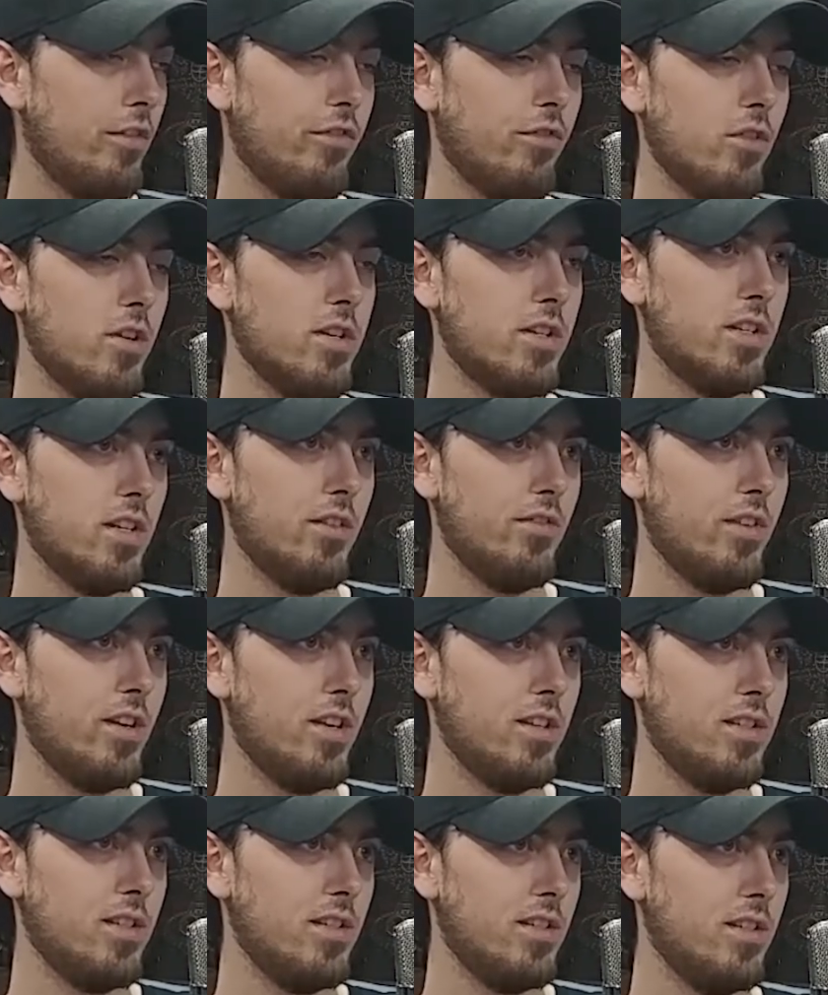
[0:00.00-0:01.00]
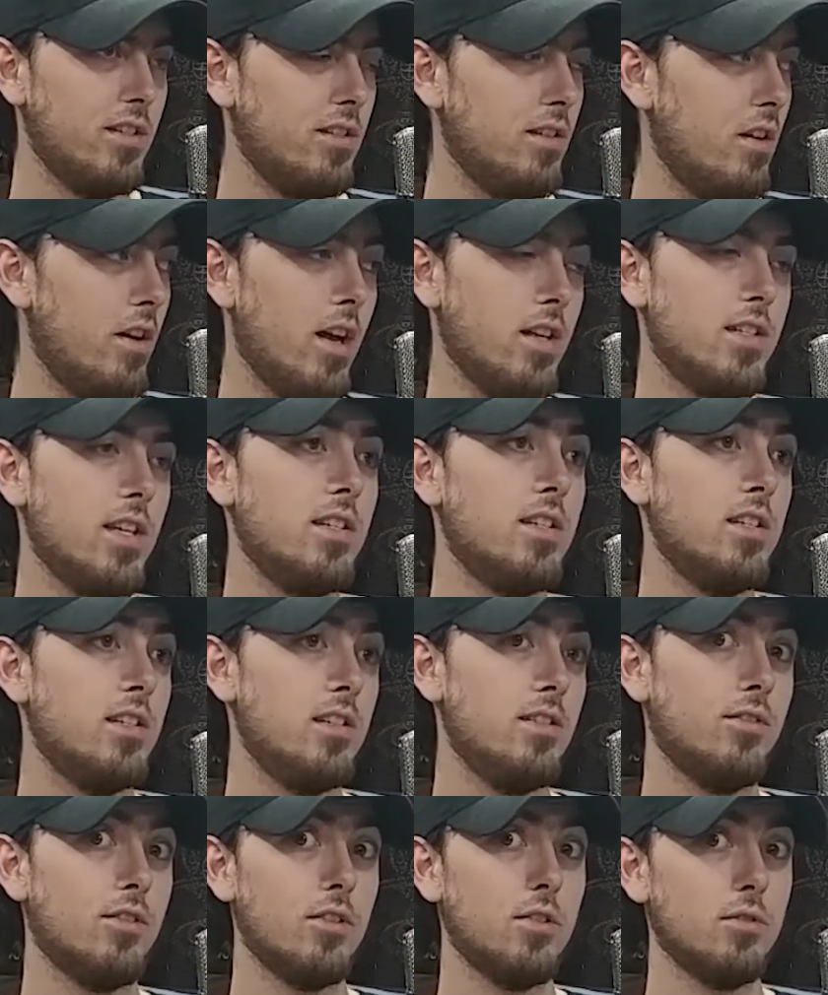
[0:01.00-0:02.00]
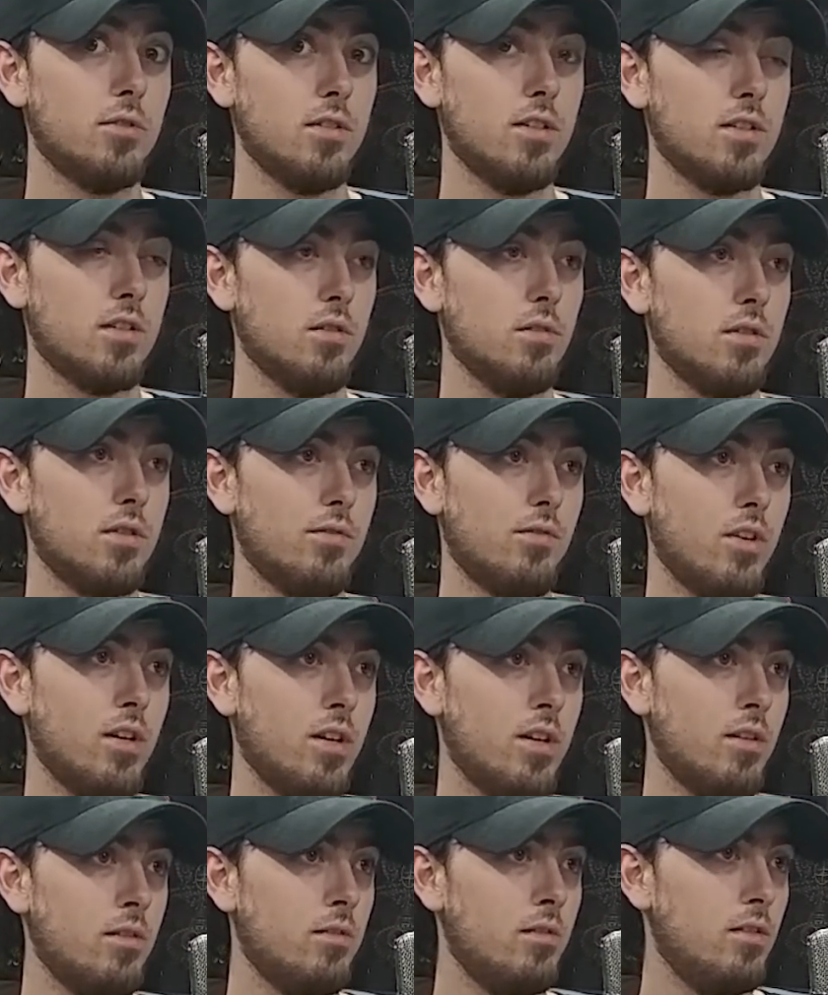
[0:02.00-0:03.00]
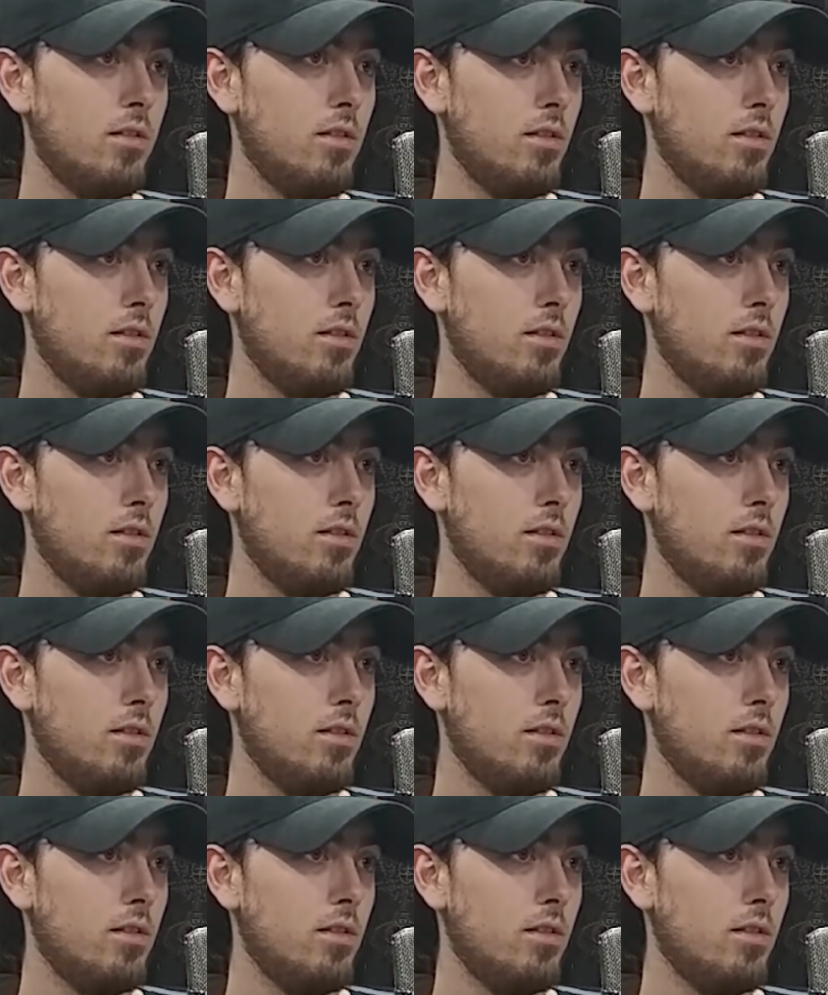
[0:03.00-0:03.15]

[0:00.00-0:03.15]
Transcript: All the free stuff that AT&T. Oh yeah, it's AT&T exclusive right now.